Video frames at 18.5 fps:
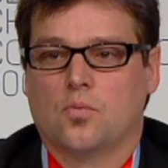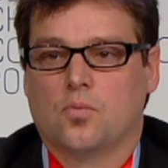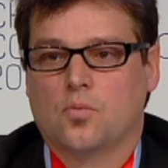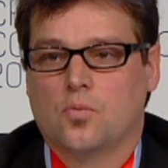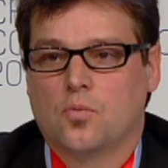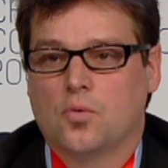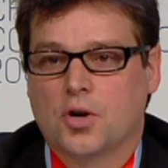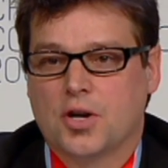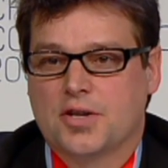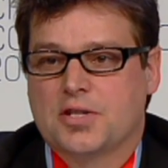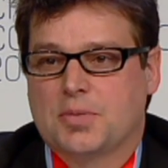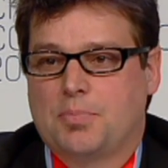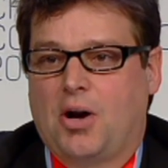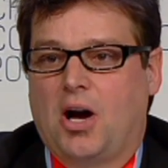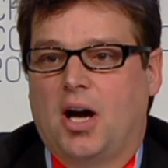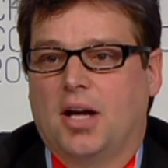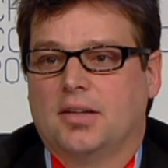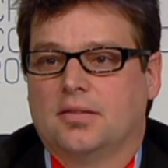We're in a
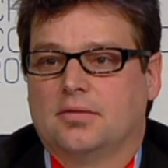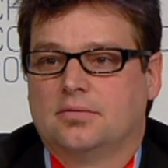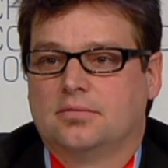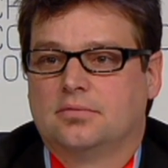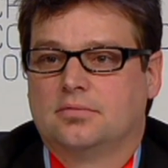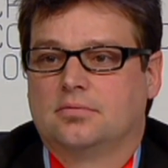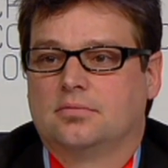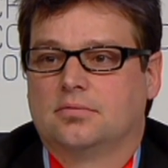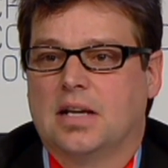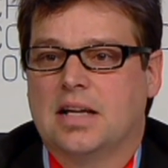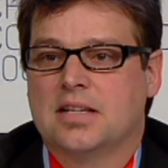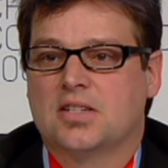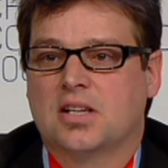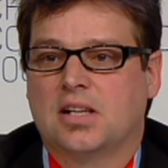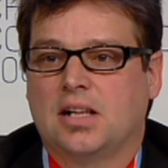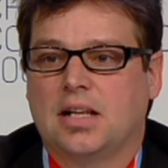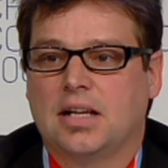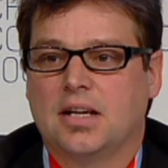spot. It's
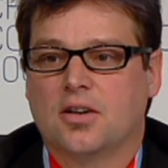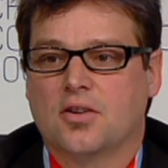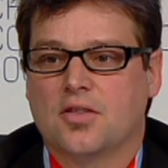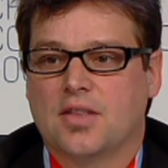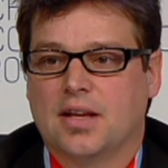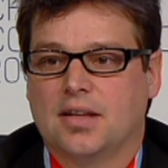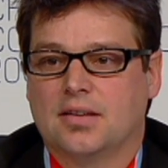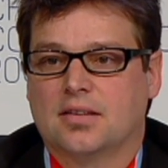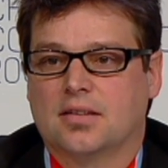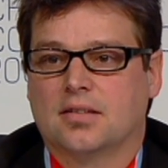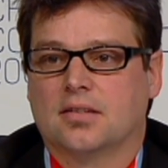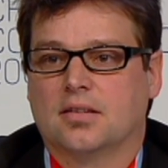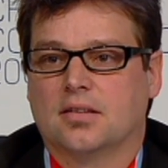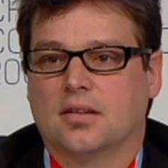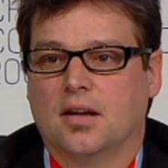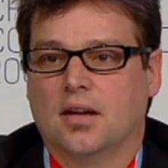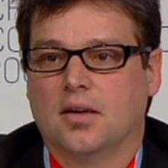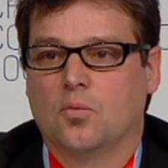clear that
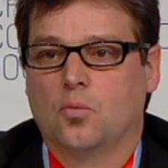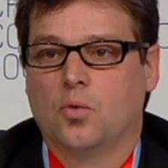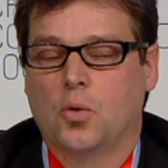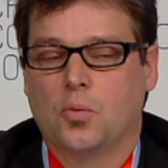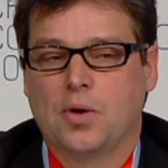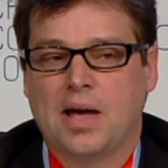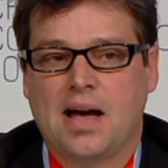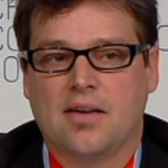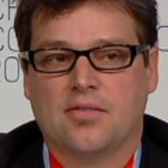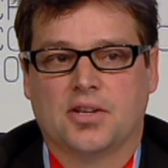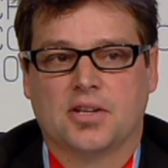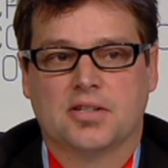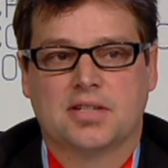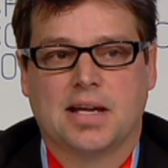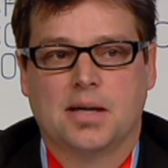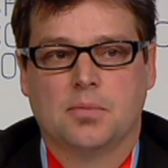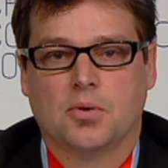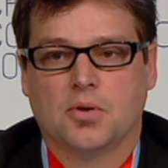what we have on the
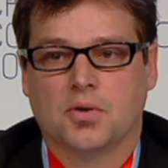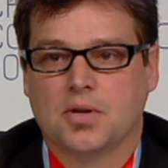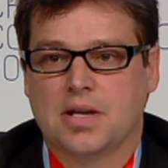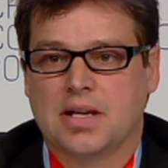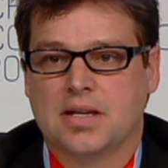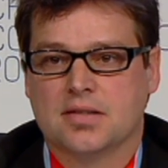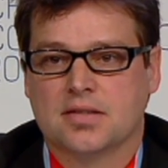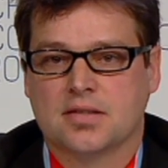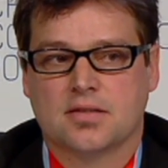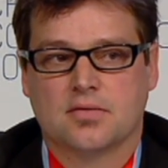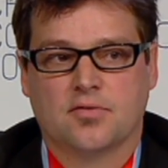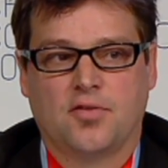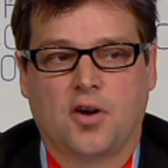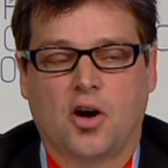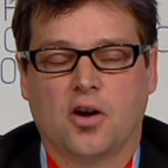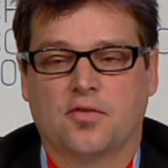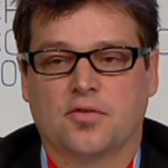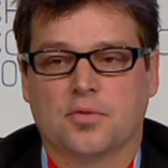table is
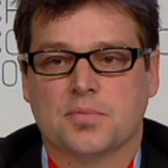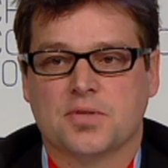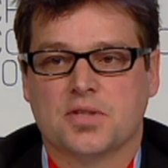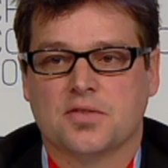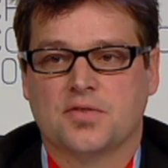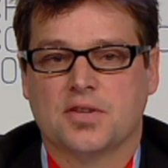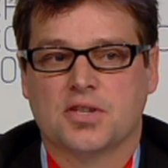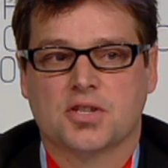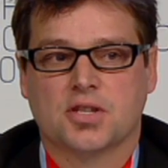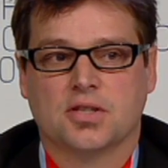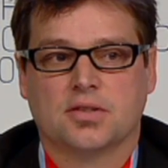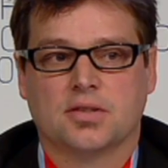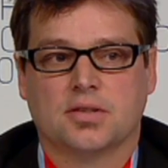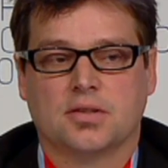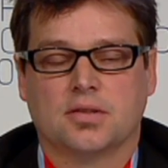far from sufficient.